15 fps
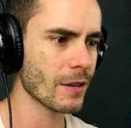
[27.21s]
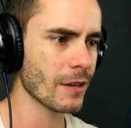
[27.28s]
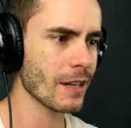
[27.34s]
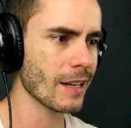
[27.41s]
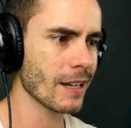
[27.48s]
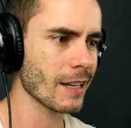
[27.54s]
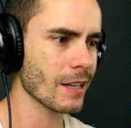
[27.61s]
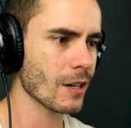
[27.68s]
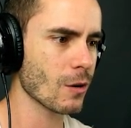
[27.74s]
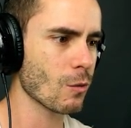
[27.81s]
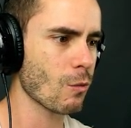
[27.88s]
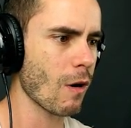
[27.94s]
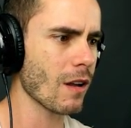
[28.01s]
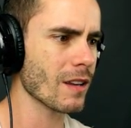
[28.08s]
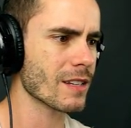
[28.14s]
got like a little
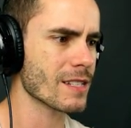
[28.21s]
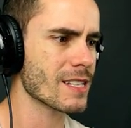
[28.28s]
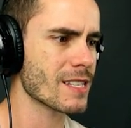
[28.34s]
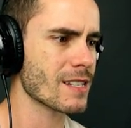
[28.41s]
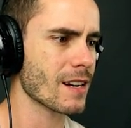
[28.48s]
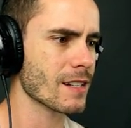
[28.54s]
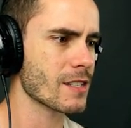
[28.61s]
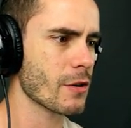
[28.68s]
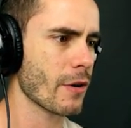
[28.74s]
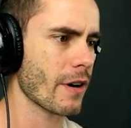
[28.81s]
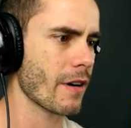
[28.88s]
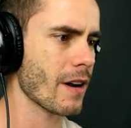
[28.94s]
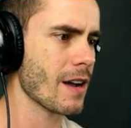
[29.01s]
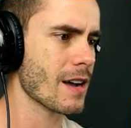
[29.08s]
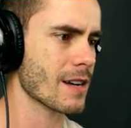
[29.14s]
wallet stuck to
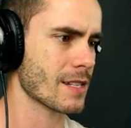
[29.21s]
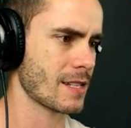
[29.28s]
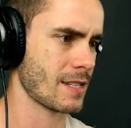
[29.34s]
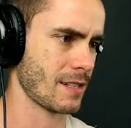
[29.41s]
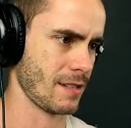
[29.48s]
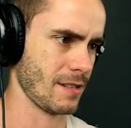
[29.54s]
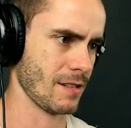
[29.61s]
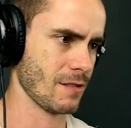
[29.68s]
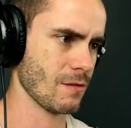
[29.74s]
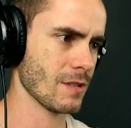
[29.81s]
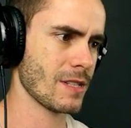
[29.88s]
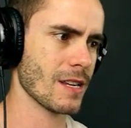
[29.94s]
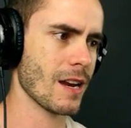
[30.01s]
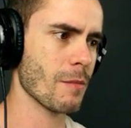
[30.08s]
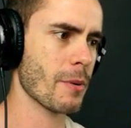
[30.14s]
our ass.
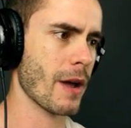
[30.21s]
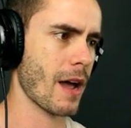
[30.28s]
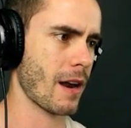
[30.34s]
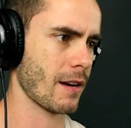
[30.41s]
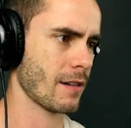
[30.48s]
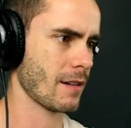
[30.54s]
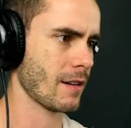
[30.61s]
What's that about?